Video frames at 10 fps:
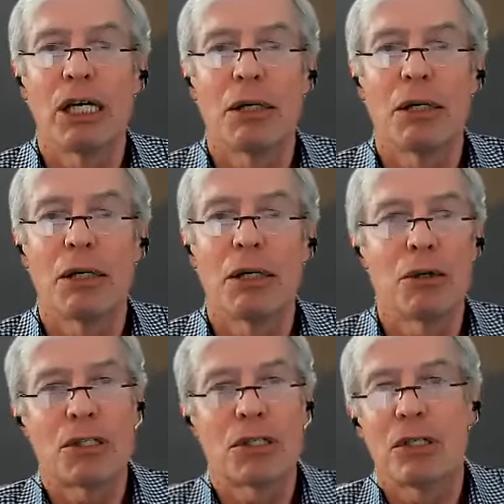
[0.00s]
I mean,
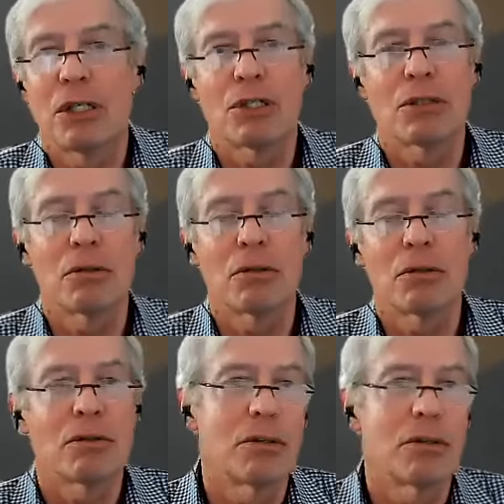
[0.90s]
that's
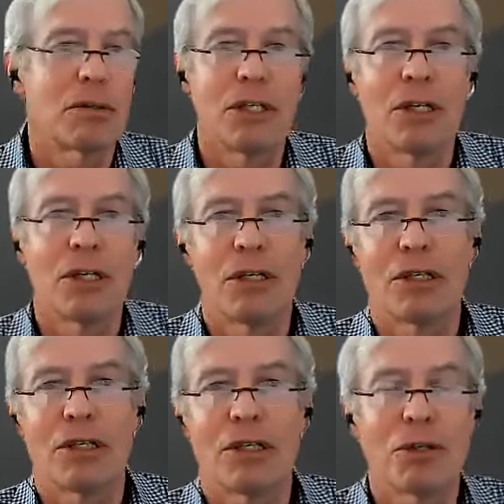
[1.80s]

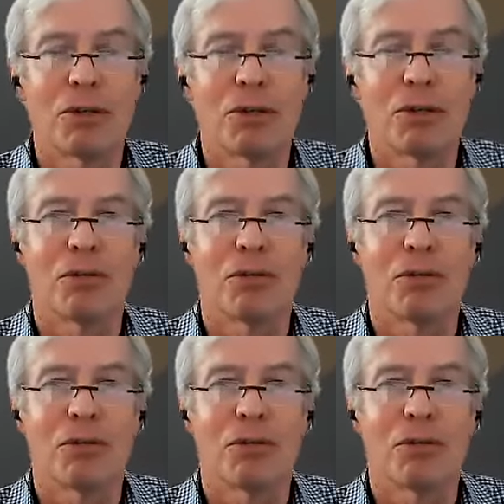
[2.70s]
yes, we